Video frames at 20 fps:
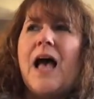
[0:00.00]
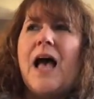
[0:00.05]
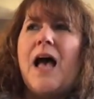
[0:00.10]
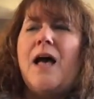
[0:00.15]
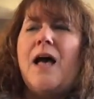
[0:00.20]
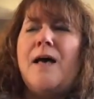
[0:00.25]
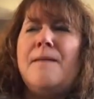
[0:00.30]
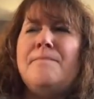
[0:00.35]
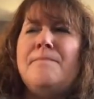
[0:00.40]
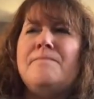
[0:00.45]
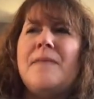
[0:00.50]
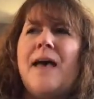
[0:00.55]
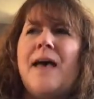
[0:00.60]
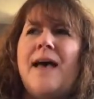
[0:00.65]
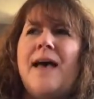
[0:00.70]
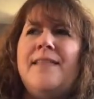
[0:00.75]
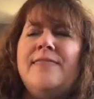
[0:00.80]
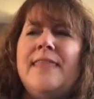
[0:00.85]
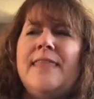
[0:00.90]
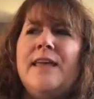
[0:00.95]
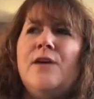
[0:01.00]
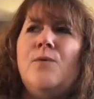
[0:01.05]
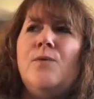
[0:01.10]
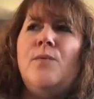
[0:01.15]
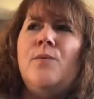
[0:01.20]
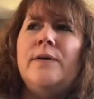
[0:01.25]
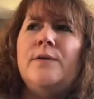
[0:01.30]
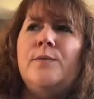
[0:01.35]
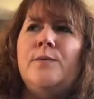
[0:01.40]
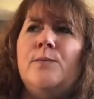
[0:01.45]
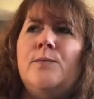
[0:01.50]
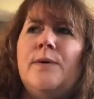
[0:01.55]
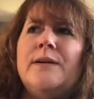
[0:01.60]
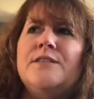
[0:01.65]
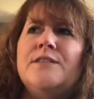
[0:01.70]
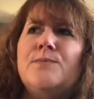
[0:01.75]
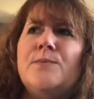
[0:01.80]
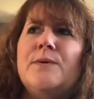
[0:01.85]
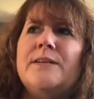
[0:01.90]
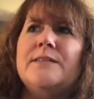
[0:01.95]
I think what it
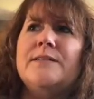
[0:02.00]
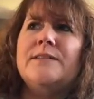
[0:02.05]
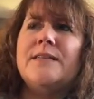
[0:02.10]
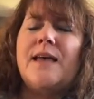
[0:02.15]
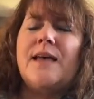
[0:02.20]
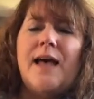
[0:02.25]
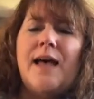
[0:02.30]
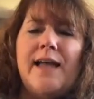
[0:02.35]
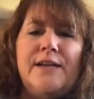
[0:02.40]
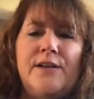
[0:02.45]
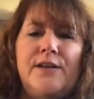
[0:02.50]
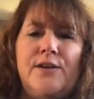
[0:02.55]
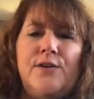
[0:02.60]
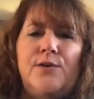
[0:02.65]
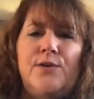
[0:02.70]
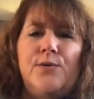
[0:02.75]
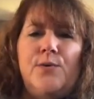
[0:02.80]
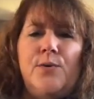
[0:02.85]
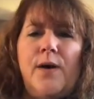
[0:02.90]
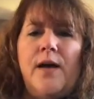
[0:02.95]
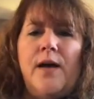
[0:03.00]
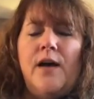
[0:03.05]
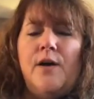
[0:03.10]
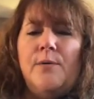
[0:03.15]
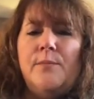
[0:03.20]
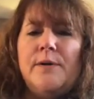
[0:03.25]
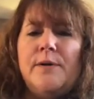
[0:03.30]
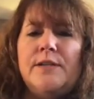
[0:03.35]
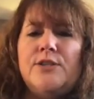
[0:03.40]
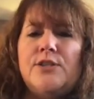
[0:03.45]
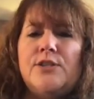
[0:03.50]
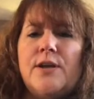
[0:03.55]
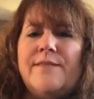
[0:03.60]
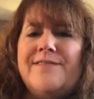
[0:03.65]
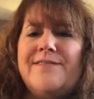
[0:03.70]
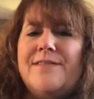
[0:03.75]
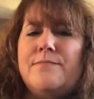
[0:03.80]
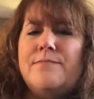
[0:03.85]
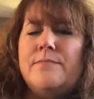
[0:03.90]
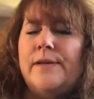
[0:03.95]
was I knew how much
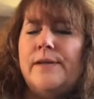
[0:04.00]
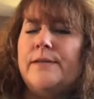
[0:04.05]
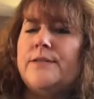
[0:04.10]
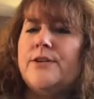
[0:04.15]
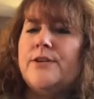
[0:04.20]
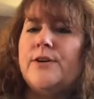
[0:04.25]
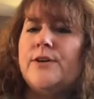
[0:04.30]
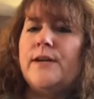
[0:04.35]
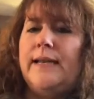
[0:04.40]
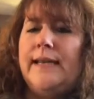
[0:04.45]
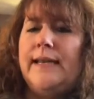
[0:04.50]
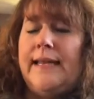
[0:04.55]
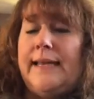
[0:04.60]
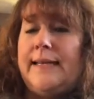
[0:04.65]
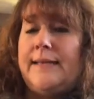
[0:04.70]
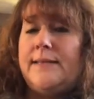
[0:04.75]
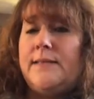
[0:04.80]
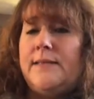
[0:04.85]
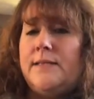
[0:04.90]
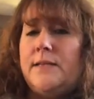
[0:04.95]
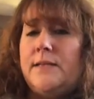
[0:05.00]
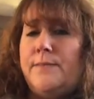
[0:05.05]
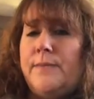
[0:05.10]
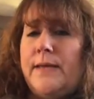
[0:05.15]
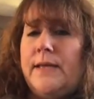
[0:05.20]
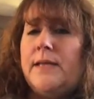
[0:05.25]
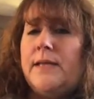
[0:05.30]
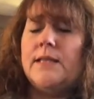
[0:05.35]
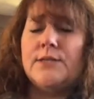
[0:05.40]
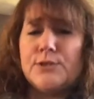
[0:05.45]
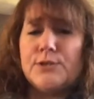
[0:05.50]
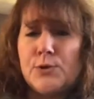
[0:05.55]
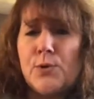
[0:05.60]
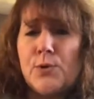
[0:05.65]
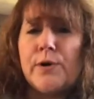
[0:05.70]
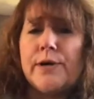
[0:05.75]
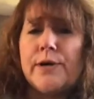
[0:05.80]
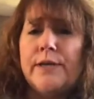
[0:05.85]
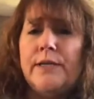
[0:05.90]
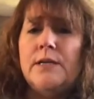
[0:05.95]
of the military needed to be in the
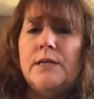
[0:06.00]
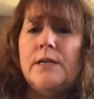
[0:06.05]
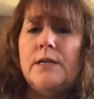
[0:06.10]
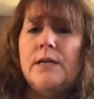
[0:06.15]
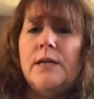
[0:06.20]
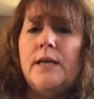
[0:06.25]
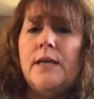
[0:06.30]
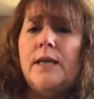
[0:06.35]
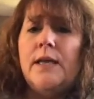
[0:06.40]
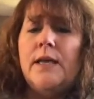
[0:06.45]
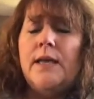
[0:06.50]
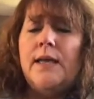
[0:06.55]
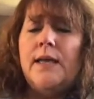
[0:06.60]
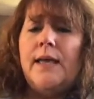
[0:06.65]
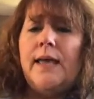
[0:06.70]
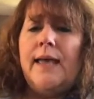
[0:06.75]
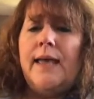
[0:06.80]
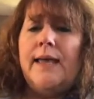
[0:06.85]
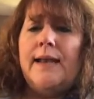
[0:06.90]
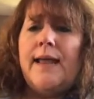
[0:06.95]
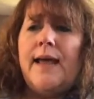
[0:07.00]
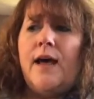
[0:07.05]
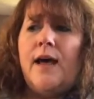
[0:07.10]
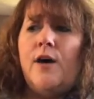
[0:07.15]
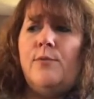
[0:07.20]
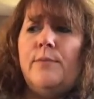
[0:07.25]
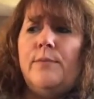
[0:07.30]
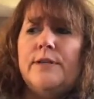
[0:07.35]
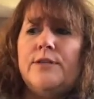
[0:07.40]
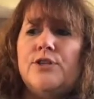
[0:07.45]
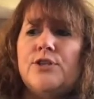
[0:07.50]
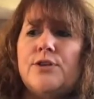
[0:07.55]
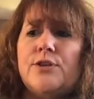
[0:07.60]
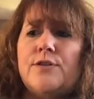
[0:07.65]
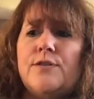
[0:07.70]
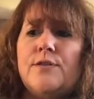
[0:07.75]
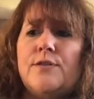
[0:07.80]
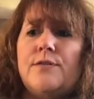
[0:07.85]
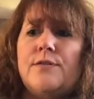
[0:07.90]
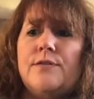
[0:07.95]
story, and how much
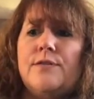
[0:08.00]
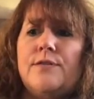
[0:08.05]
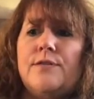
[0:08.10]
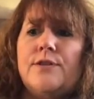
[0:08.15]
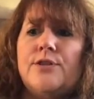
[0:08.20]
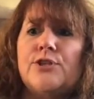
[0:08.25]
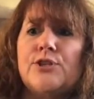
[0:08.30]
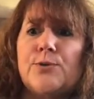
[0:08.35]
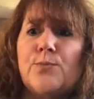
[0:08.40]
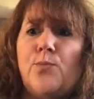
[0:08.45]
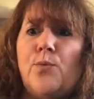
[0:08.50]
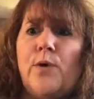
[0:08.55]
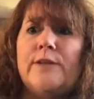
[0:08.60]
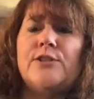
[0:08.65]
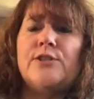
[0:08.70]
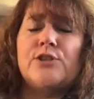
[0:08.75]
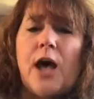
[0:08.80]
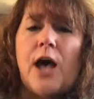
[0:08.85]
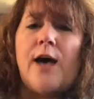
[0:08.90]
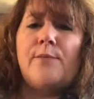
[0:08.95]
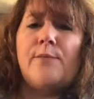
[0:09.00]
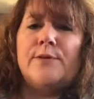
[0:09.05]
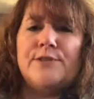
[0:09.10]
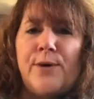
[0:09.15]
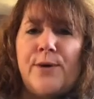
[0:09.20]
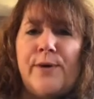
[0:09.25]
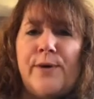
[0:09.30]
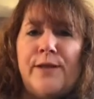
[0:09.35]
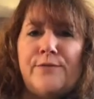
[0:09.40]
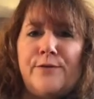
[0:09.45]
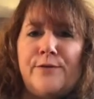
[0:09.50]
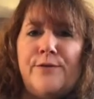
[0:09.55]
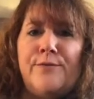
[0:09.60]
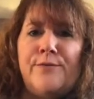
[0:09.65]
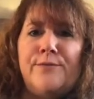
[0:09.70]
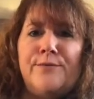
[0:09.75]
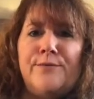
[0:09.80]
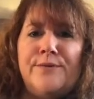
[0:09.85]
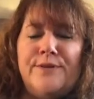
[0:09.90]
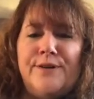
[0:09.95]
what Scott was going
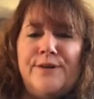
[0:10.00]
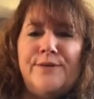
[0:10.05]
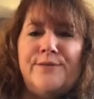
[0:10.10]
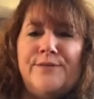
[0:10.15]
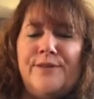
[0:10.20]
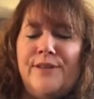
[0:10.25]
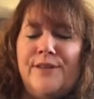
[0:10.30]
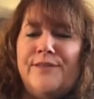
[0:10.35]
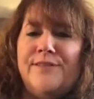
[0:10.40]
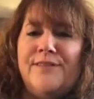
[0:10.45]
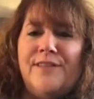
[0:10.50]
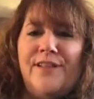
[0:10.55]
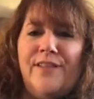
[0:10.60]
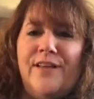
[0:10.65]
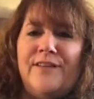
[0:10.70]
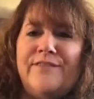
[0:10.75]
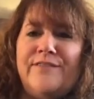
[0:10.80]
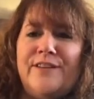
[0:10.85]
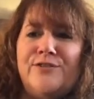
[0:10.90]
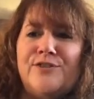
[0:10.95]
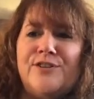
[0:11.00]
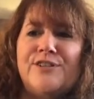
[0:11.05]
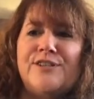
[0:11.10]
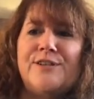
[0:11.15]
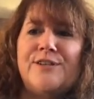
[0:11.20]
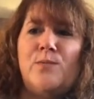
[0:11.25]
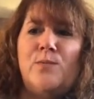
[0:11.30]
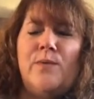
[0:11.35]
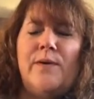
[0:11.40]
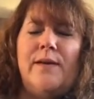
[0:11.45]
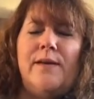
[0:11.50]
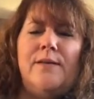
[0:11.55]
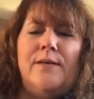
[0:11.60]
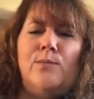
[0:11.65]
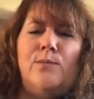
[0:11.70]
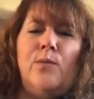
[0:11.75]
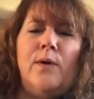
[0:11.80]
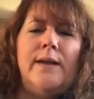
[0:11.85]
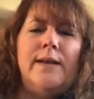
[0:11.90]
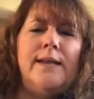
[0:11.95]
through, the love interest,
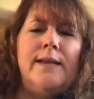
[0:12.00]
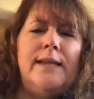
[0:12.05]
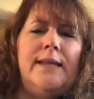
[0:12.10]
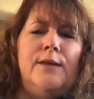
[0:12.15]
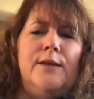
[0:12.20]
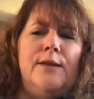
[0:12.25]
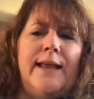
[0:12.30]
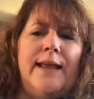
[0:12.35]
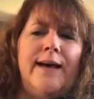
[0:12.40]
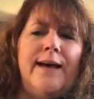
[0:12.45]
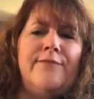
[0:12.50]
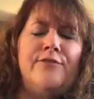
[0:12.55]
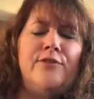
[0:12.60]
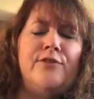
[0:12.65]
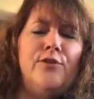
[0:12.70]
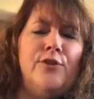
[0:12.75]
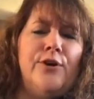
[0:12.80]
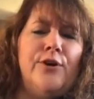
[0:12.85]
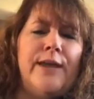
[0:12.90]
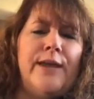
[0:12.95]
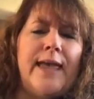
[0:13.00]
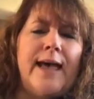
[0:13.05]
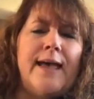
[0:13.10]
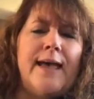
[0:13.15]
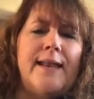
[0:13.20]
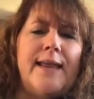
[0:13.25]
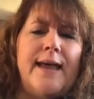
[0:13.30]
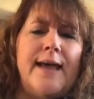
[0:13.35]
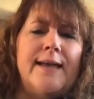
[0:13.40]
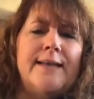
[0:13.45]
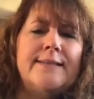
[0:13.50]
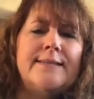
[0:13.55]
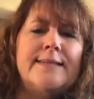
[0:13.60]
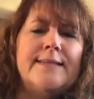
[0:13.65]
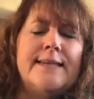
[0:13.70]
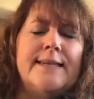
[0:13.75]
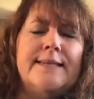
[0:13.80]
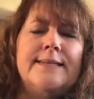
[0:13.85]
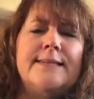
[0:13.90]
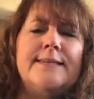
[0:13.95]
and what he would have to look at as
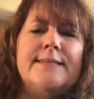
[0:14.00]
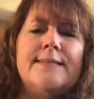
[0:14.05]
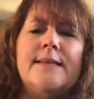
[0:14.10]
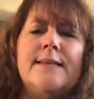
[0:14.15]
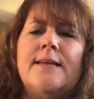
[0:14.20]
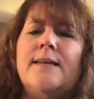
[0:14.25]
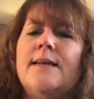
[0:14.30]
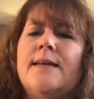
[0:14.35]
his